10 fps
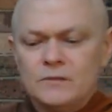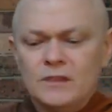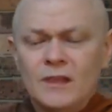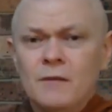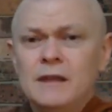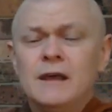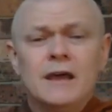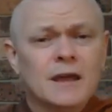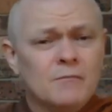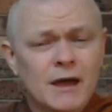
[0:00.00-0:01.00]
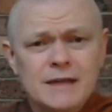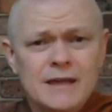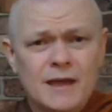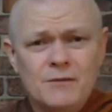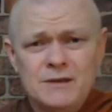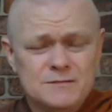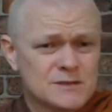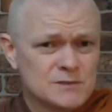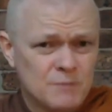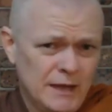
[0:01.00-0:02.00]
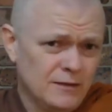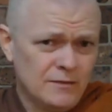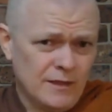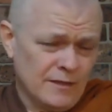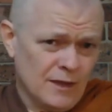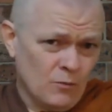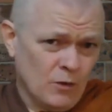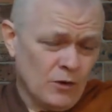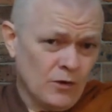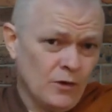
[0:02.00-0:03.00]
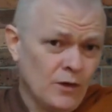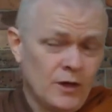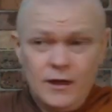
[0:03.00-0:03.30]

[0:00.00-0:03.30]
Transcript: I mean, in my day, we suspected that there were